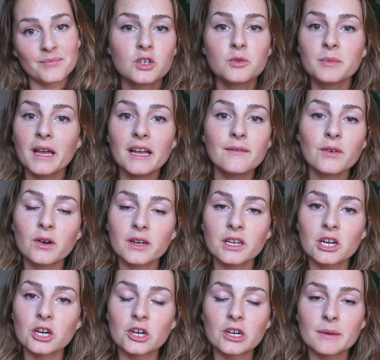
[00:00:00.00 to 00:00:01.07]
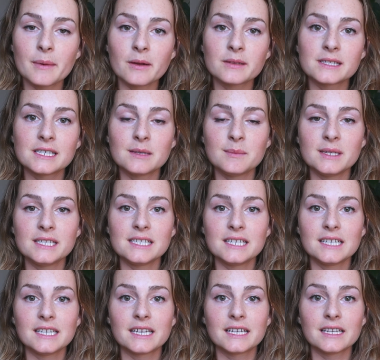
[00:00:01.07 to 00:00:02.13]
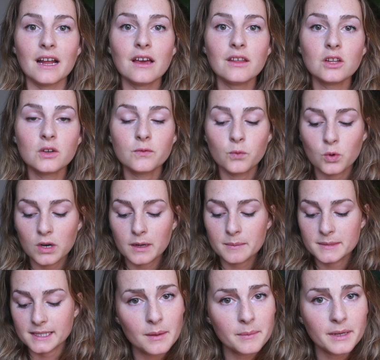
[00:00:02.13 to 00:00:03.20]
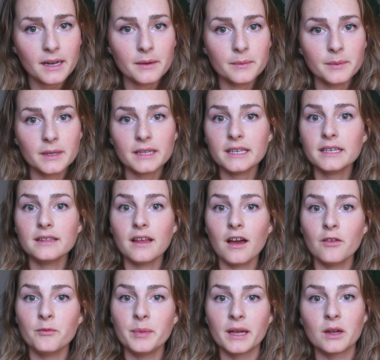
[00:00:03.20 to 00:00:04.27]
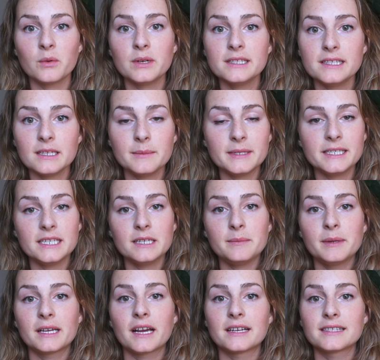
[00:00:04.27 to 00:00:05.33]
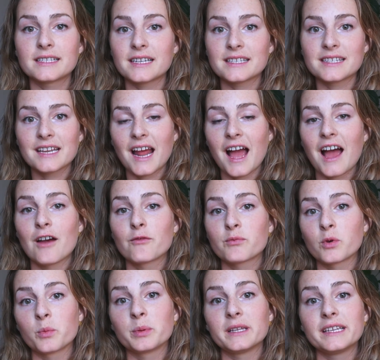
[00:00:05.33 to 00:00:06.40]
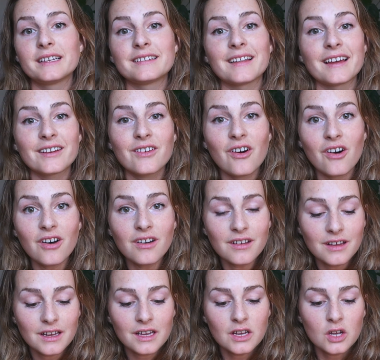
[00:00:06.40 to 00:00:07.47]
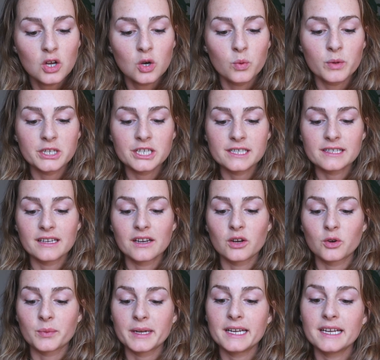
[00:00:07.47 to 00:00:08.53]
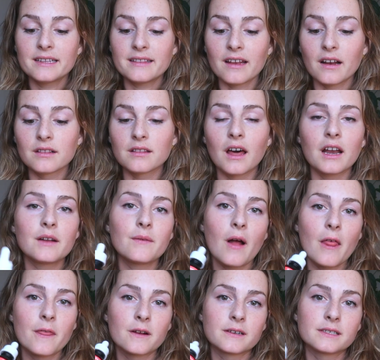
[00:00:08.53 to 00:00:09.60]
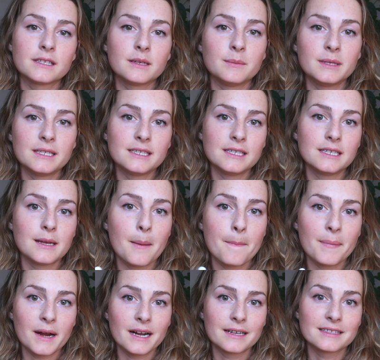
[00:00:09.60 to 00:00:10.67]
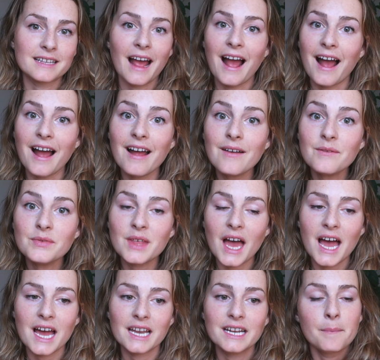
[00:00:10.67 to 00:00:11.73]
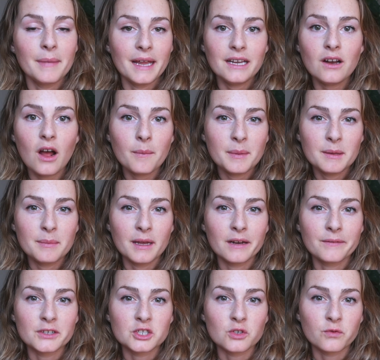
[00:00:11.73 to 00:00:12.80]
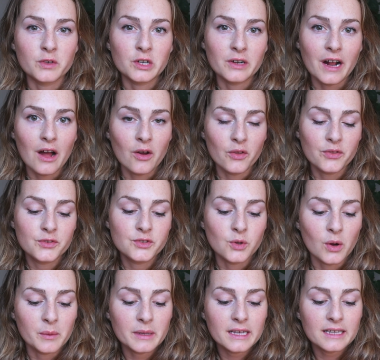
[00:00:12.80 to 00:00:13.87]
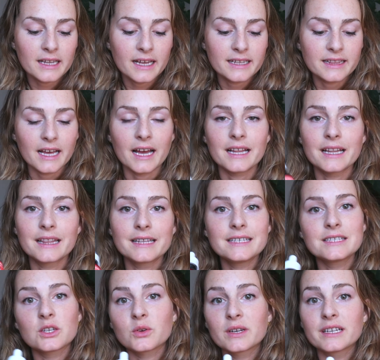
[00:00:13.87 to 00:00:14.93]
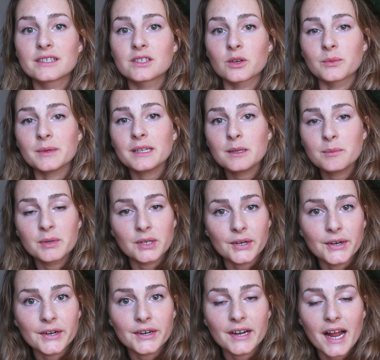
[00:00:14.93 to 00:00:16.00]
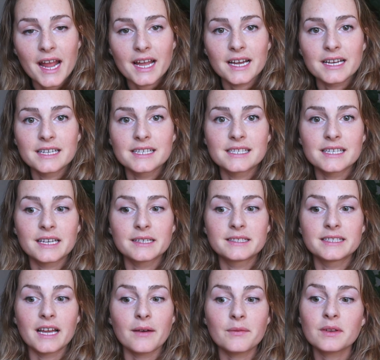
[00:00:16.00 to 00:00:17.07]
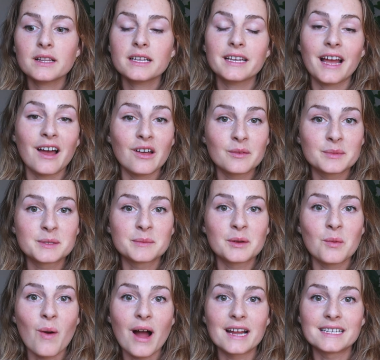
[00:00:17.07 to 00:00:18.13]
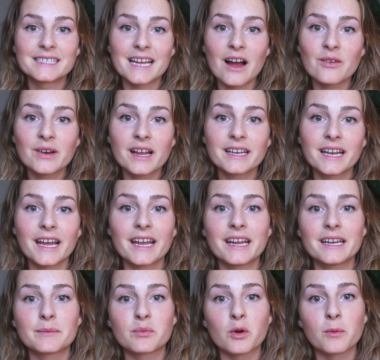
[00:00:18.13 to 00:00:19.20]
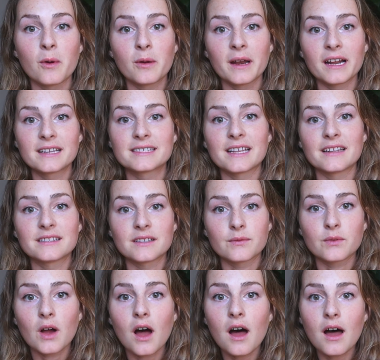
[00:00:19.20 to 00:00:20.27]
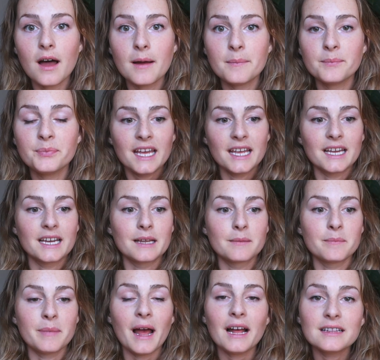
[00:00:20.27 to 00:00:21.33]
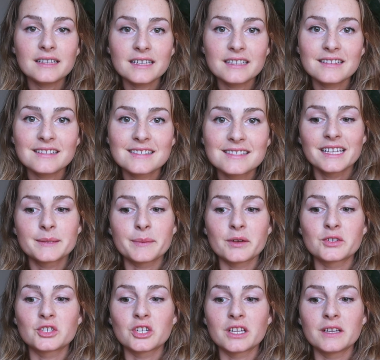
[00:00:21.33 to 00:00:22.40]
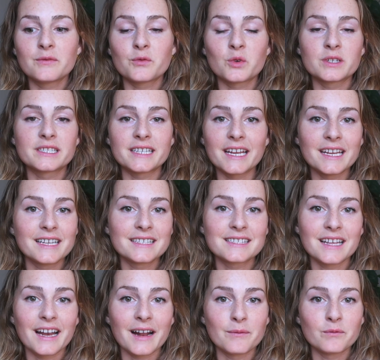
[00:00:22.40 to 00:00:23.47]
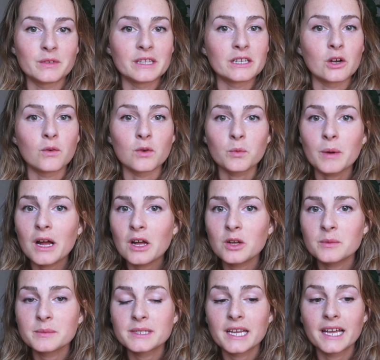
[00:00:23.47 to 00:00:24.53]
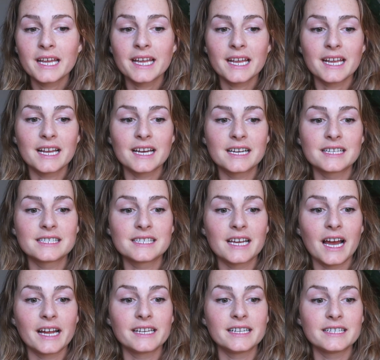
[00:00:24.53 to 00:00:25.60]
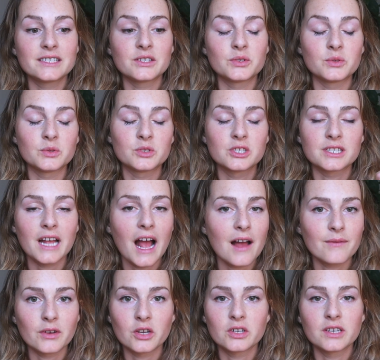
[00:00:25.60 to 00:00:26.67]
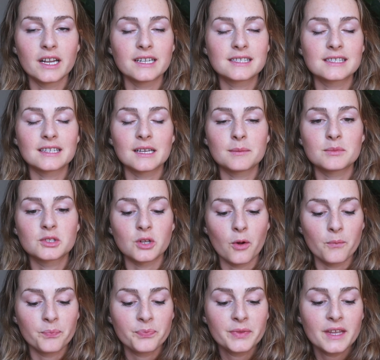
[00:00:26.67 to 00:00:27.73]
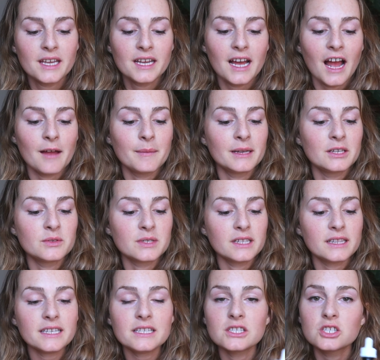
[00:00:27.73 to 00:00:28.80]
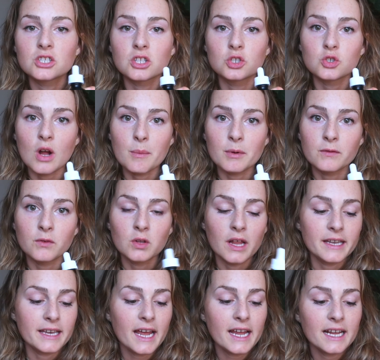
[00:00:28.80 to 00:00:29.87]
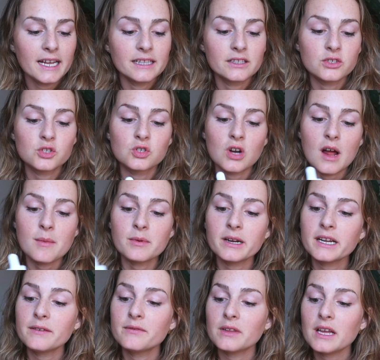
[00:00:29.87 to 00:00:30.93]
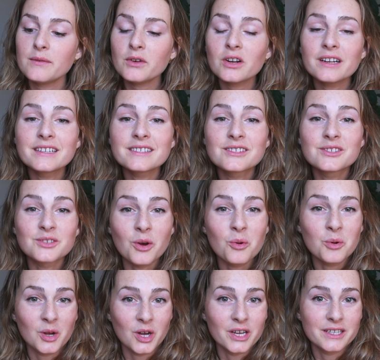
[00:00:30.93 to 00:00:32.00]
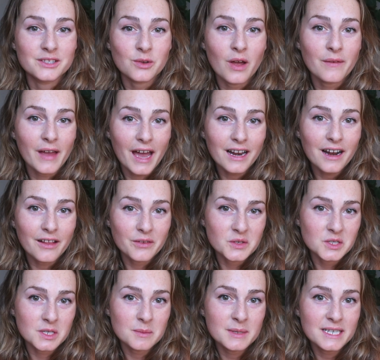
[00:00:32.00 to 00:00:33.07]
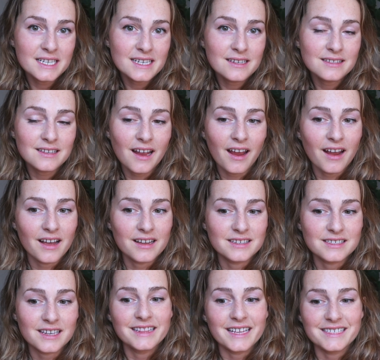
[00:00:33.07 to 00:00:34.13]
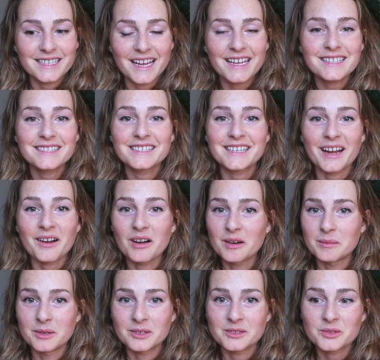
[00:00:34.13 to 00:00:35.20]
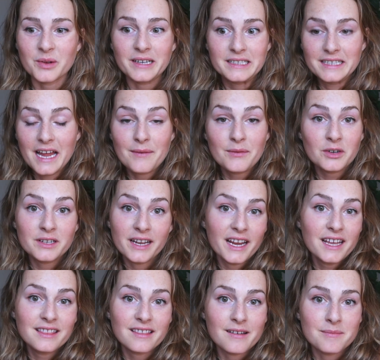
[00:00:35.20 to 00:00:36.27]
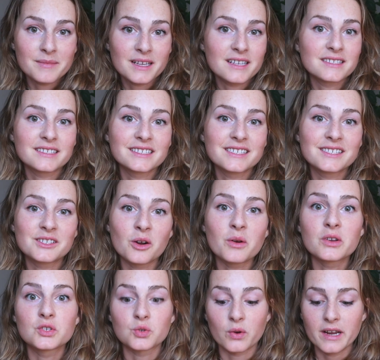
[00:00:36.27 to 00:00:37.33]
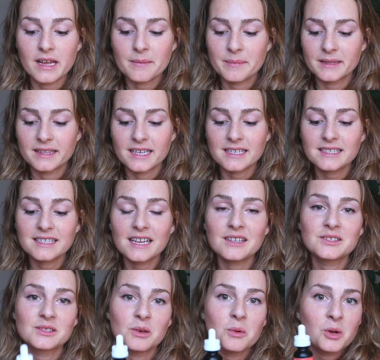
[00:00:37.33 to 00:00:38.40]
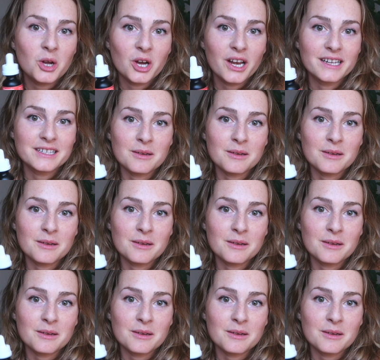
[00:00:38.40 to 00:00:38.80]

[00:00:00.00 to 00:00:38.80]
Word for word: So you may have already heard about CBD in other forms, but I really love Penguin CBD because it doesn't have propylene glycol, which is an ingredient that a lot of other CBD brands have that may not be beneficial for your health. So I really like that these ingredients are really pure, and it definitely helps me wind down at night, promoting a sense of calm and balance, especially for days that I'm feeling overwhelmed and I need to just have a good night's sleep. So I've been using this, just a dropper full at night, and the strawberry flavor is so good. So I've had other CBDs and they taste terrible, so I never take them because I just don't enjoy it, but this tastes so good.